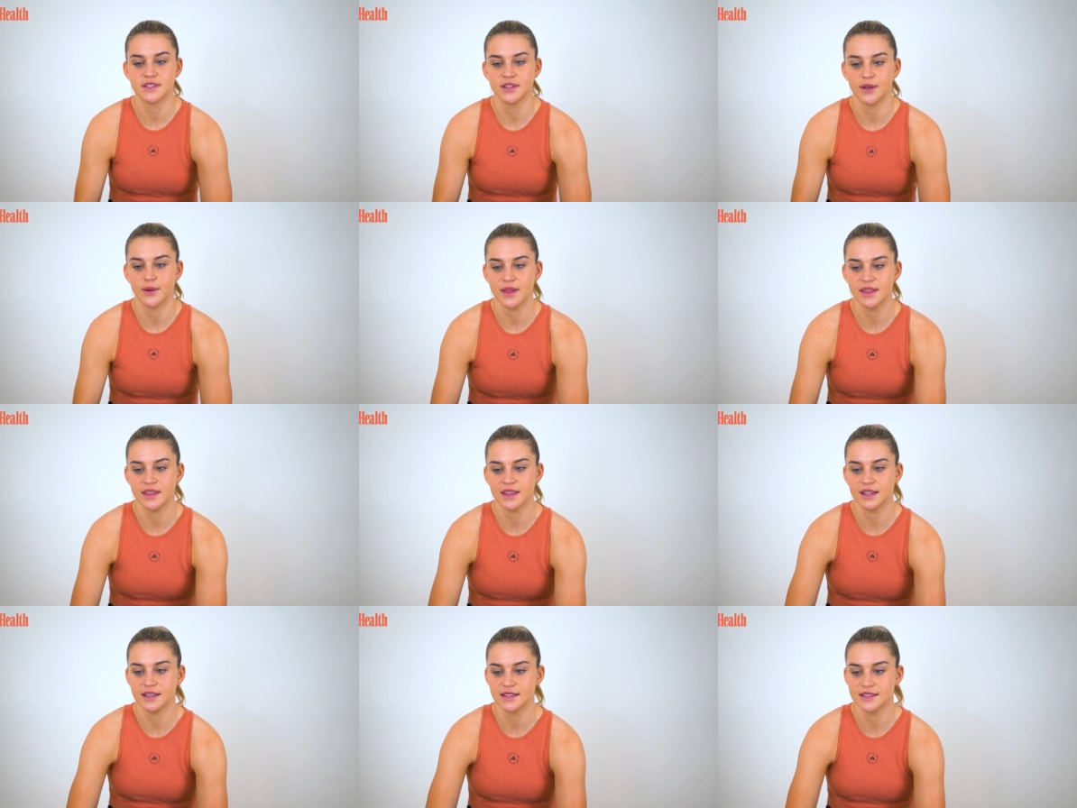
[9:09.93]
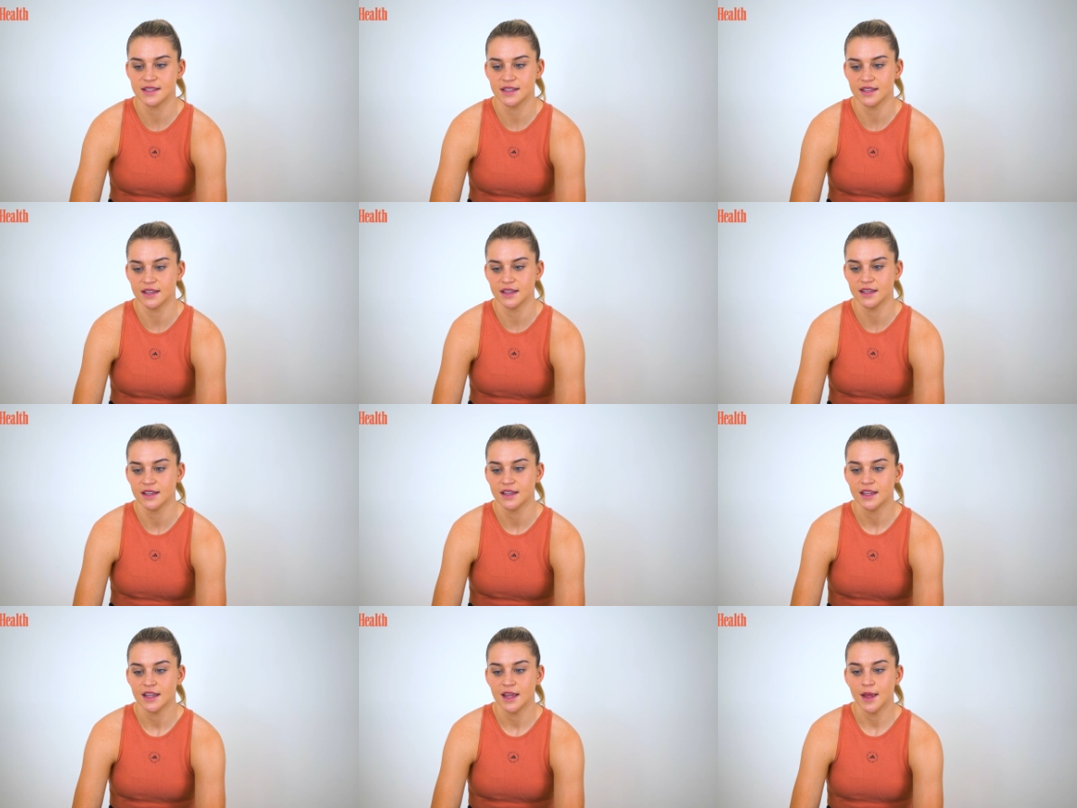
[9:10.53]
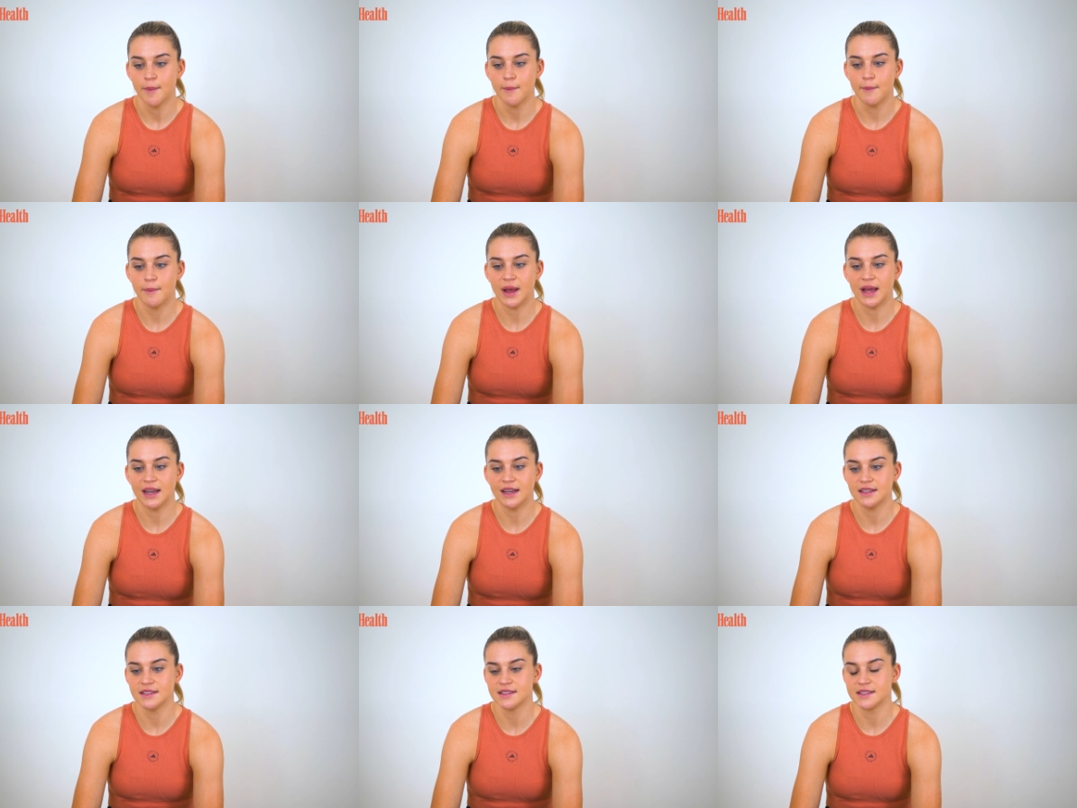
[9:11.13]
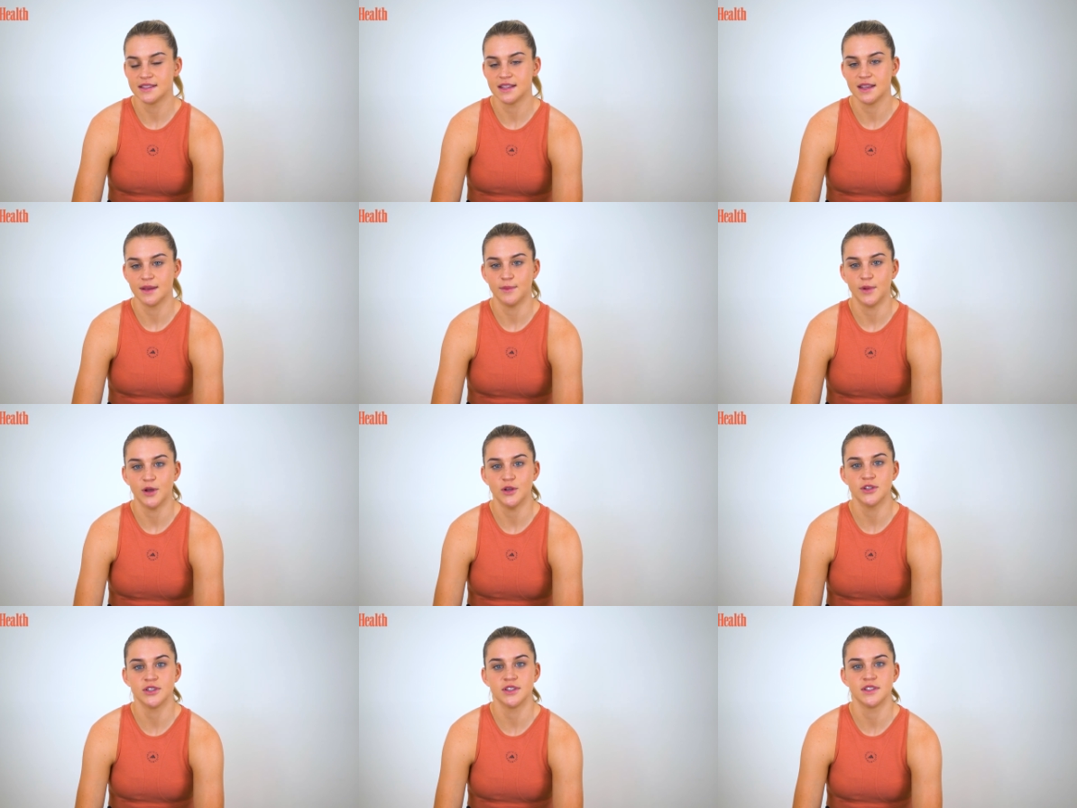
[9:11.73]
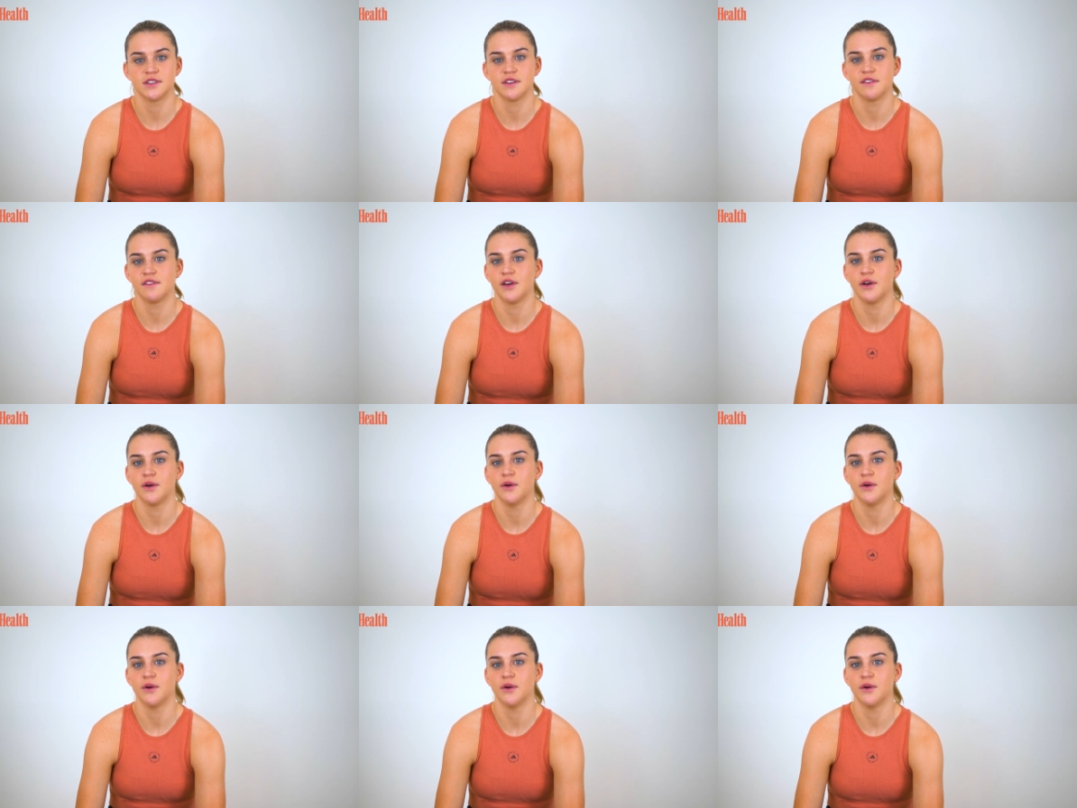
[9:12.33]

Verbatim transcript: so I think to balance the emotions of it